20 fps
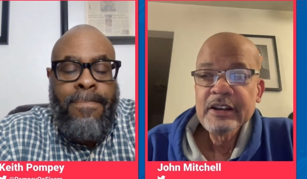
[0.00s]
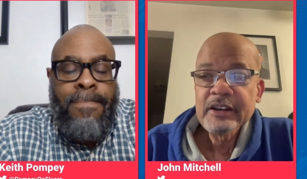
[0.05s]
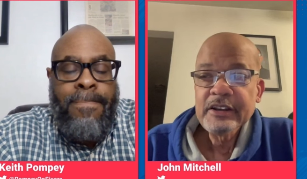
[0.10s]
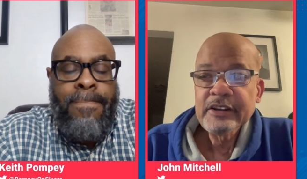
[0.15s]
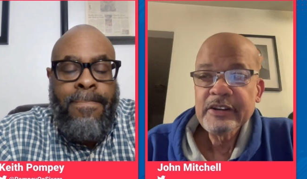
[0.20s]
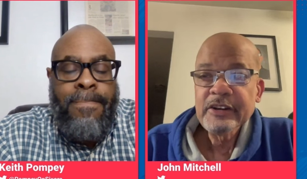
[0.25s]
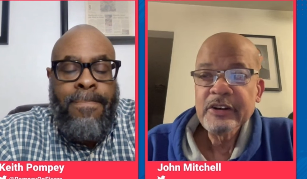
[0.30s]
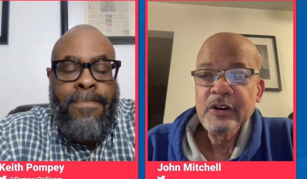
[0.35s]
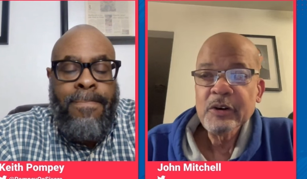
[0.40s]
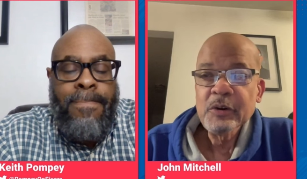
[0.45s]
Speaker 1: you
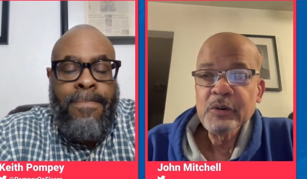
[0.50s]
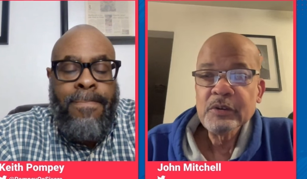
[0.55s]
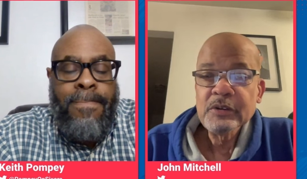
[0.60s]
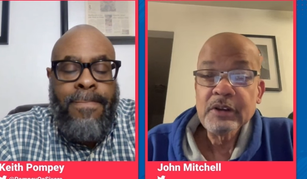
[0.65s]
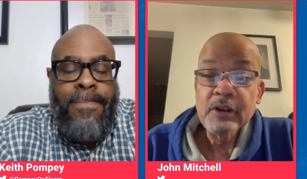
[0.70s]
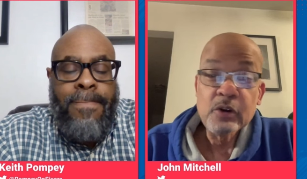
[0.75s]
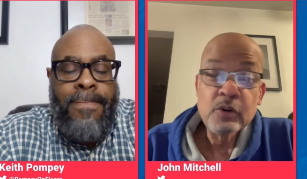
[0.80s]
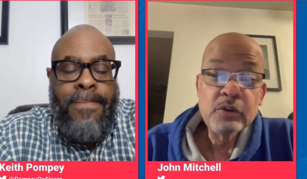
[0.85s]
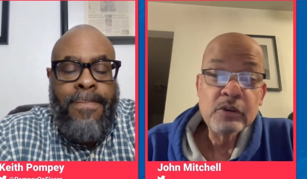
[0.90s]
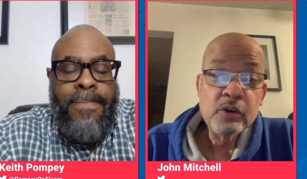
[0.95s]
know,
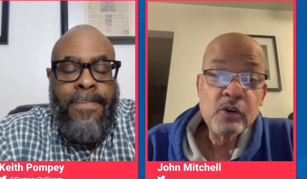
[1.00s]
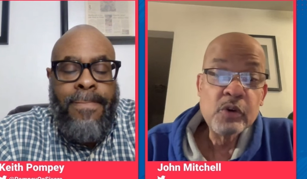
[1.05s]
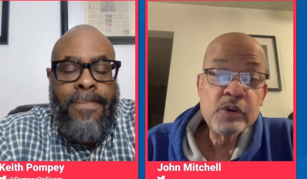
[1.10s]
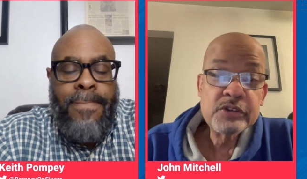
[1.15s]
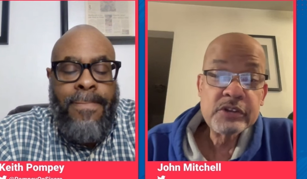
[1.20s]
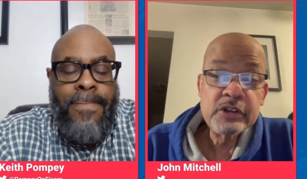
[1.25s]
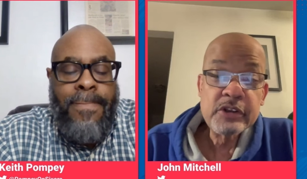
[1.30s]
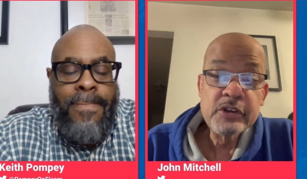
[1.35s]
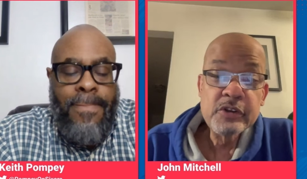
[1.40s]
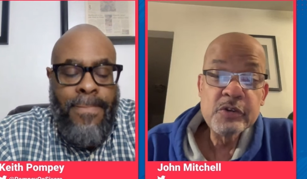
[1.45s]
who was a
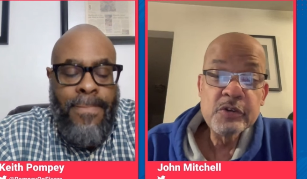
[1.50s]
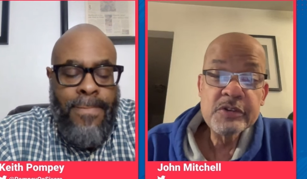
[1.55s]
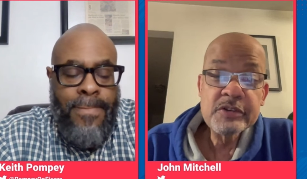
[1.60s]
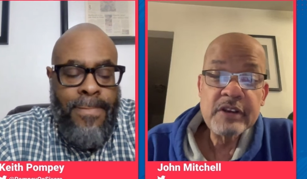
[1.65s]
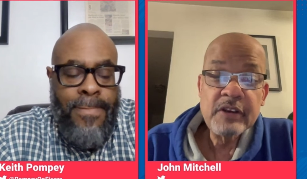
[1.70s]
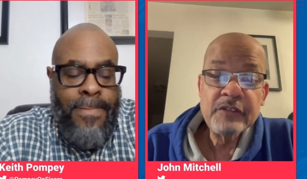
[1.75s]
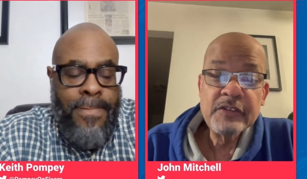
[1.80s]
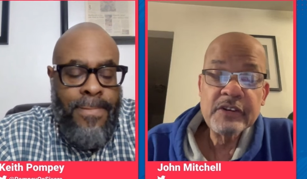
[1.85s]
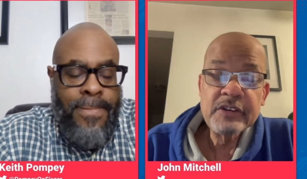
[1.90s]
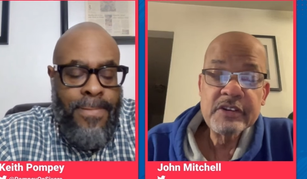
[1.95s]
huge
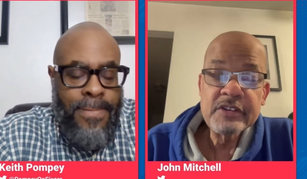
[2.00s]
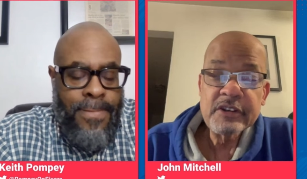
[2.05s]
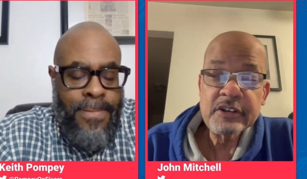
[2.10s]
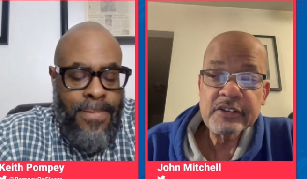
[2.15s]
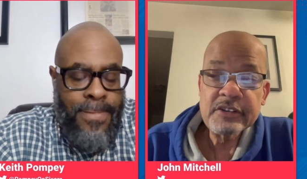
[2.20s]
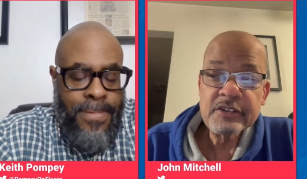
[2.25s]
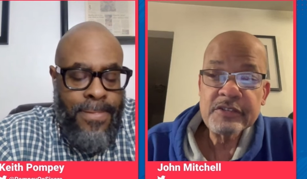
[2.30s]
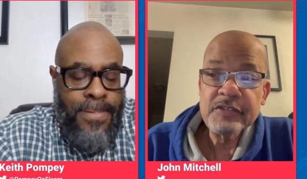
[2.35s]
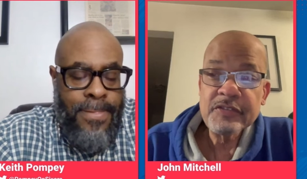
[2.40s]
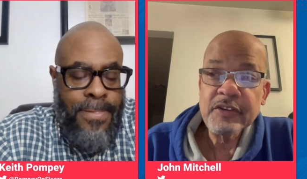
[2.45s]

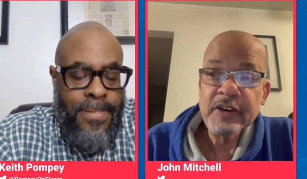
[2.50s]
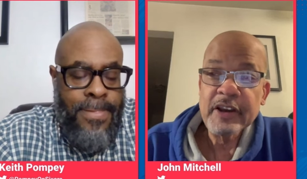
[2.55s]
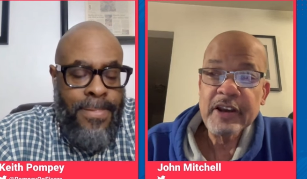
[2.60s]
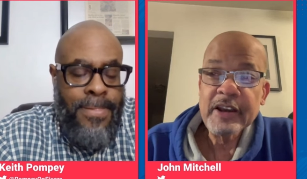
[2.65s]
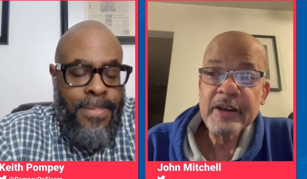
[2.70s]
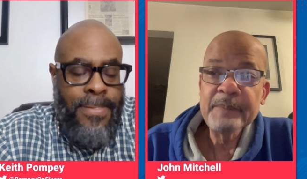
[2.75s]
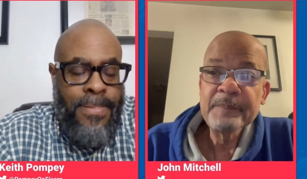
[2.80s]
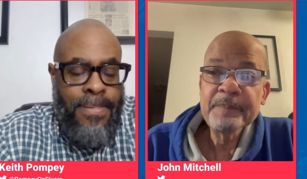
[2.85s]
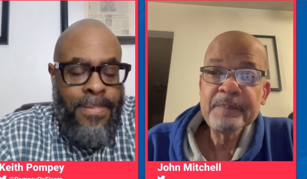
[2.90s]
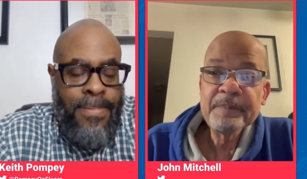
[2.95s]
76ers fan,
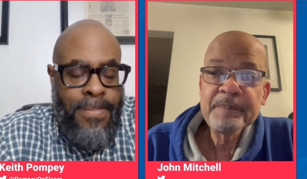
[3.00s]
